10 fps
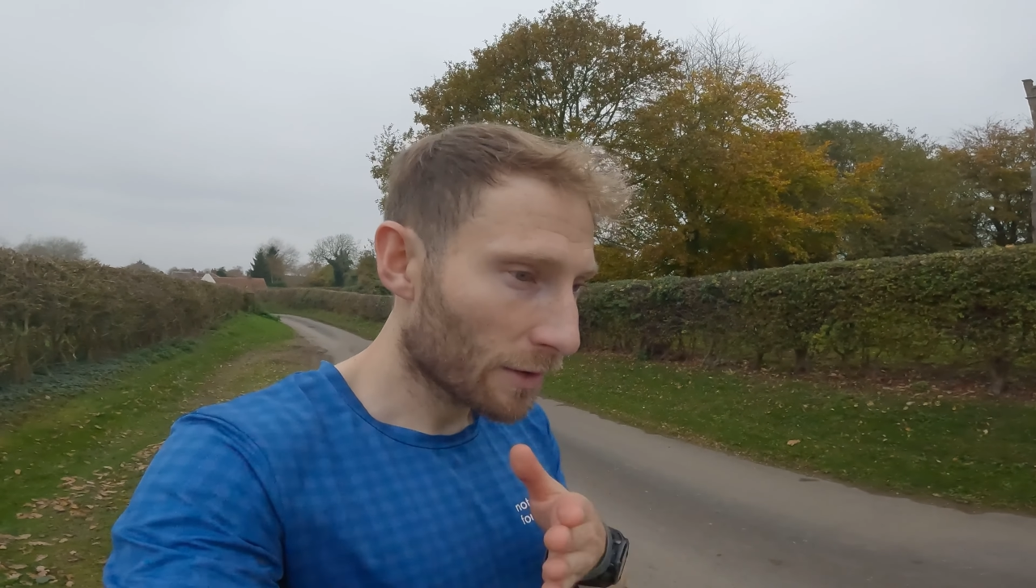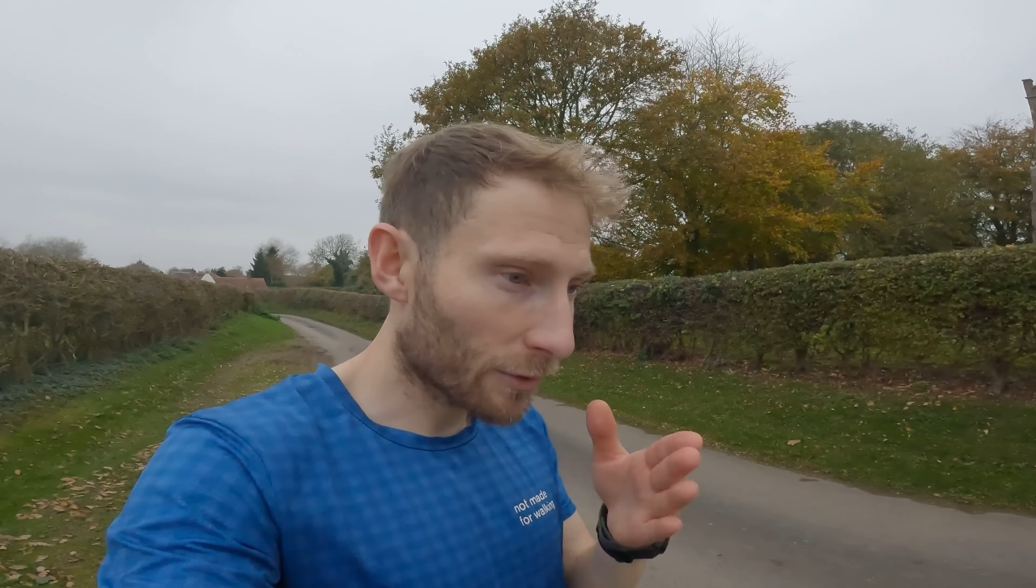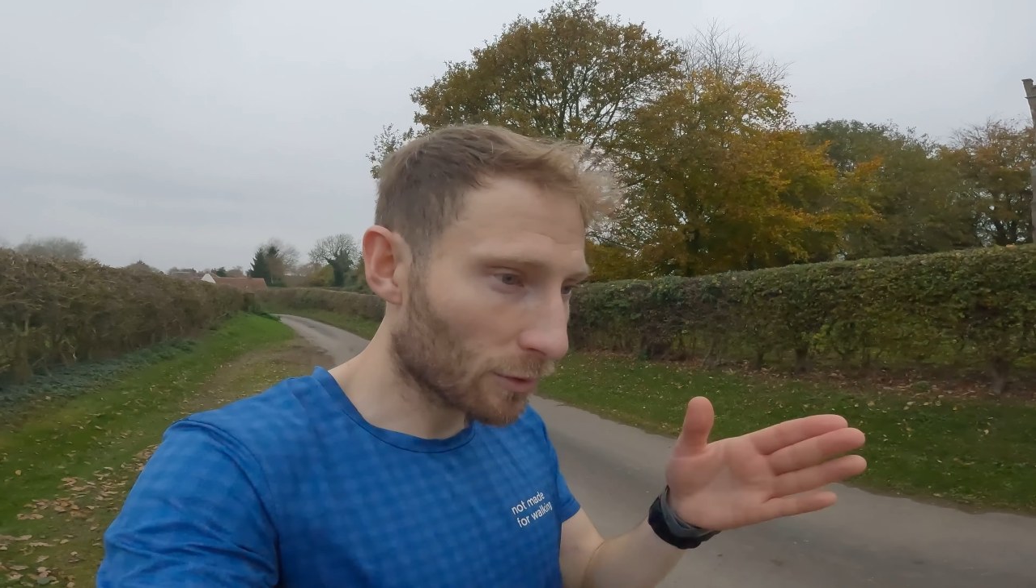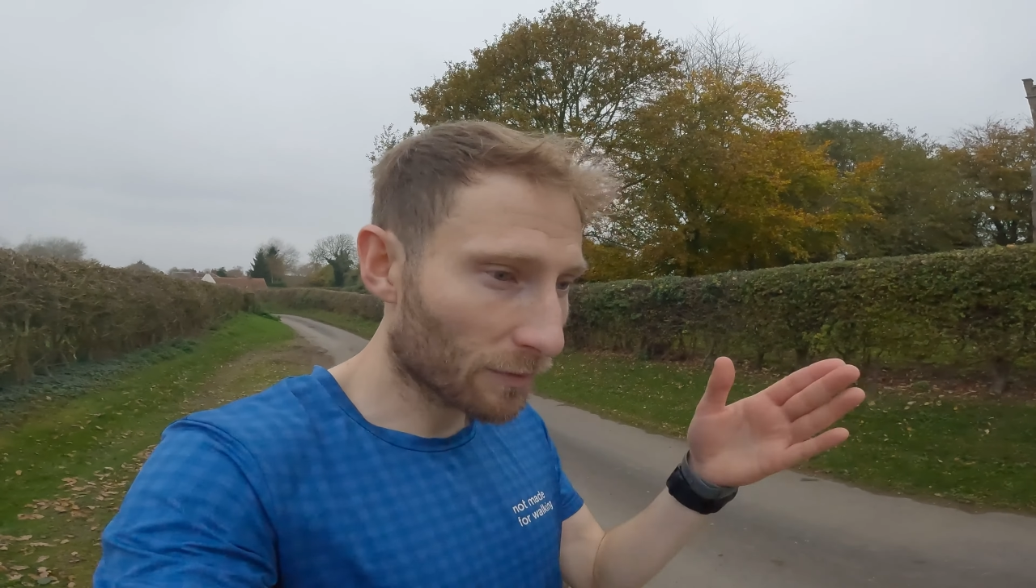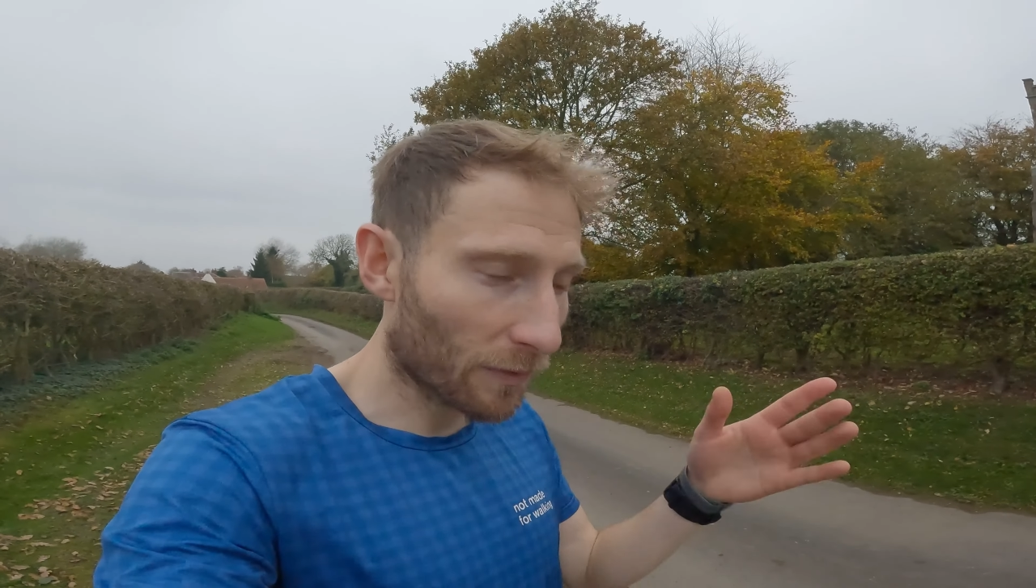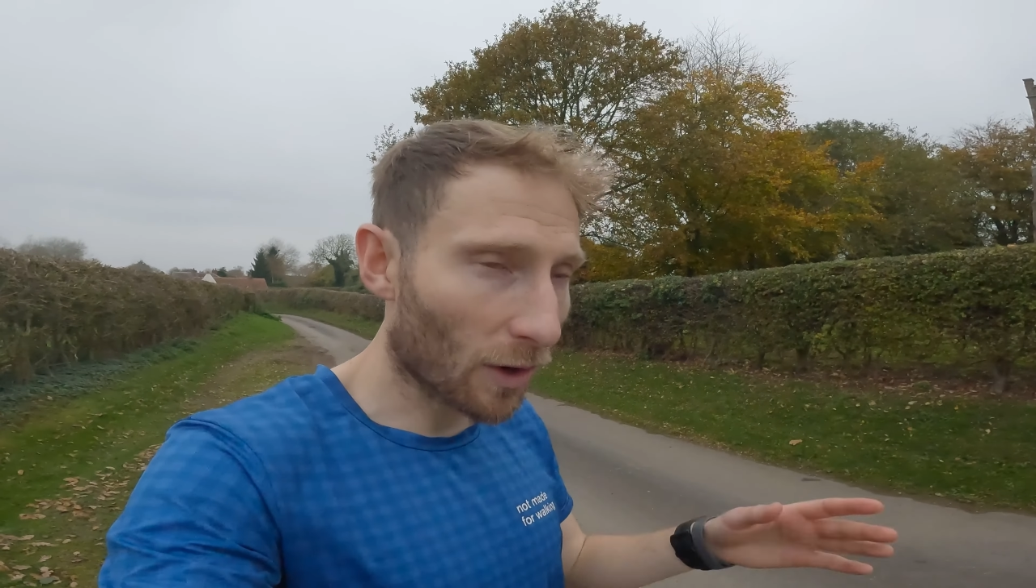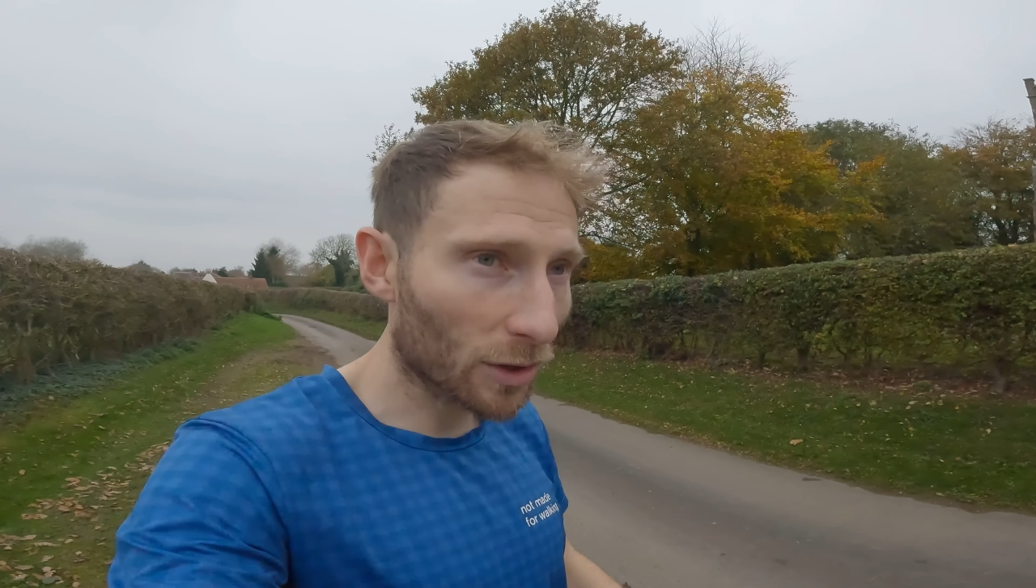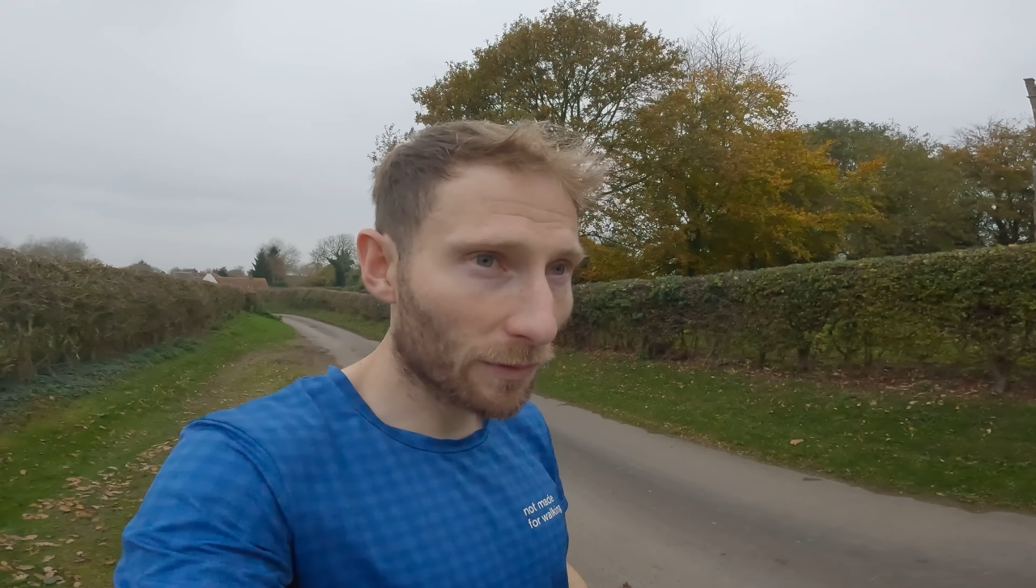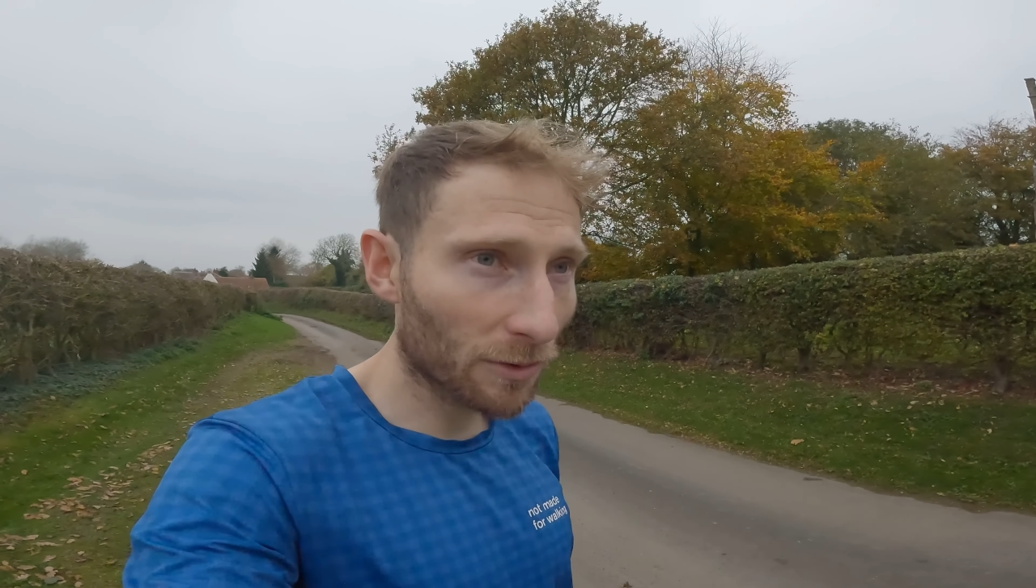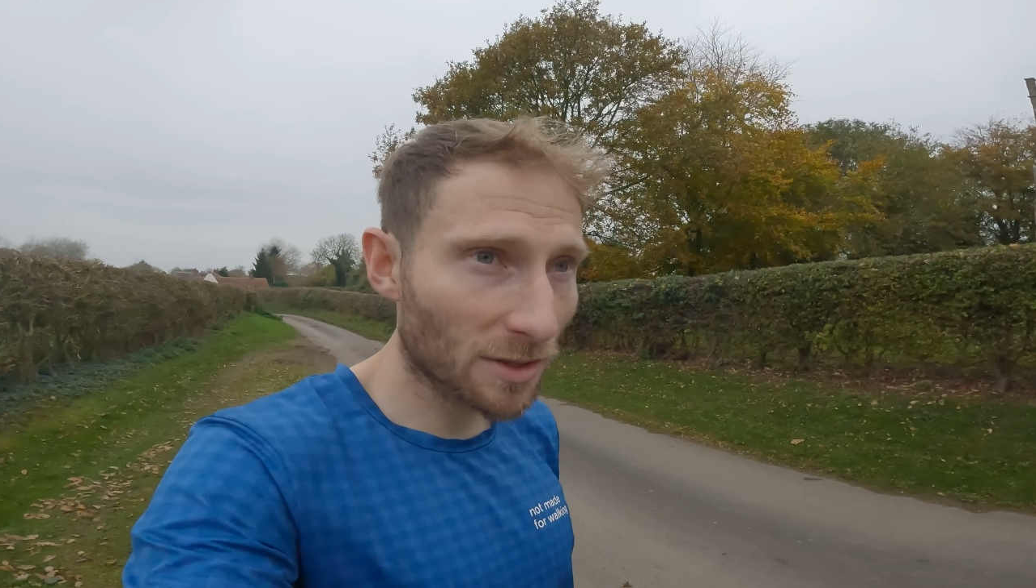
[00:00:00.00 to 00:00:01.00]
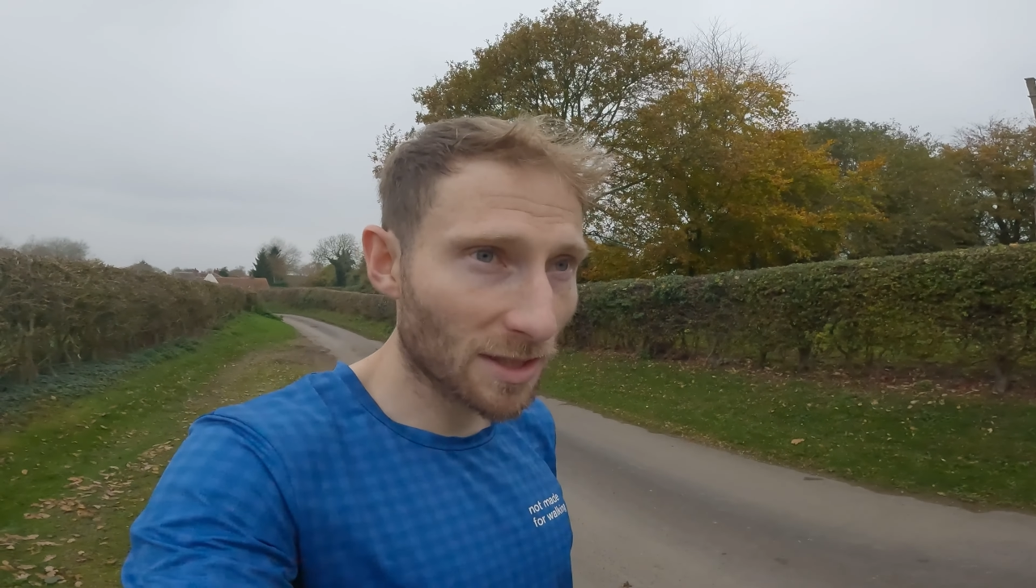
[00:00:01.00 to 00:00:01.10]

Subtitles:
through the 4 different